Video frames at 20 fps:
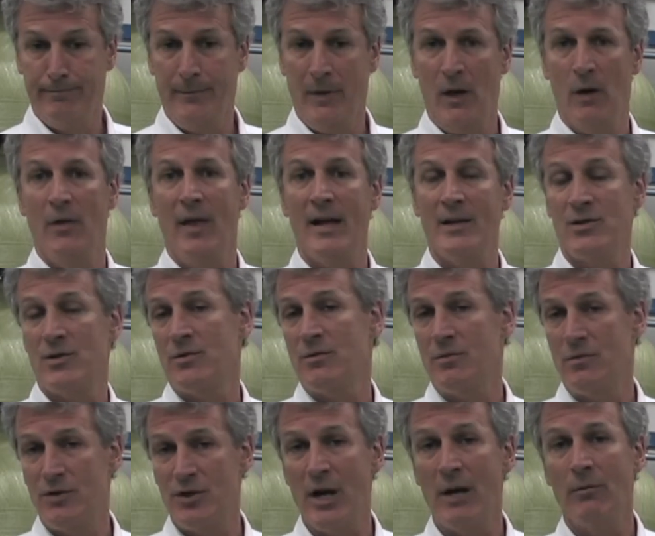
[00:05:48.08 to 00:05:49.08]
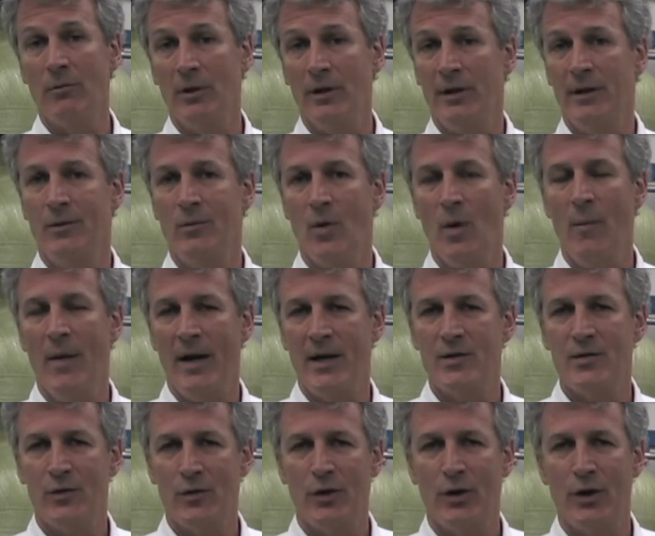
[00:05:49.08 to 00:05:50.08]
You know, that's generally what
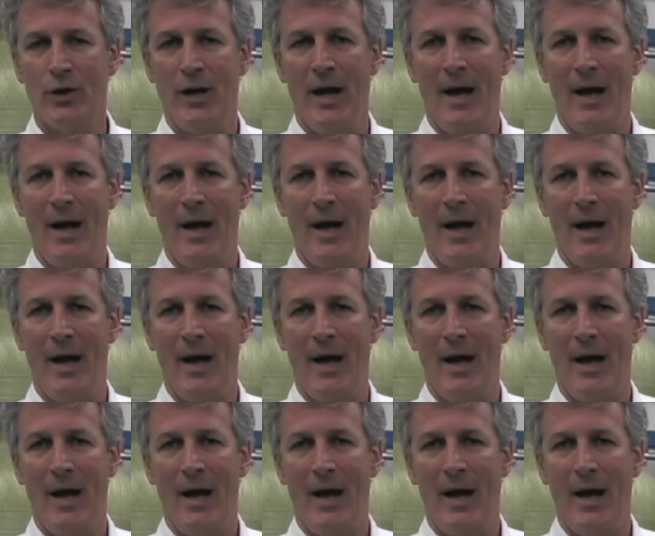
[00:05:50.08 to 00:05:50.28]
makes for a good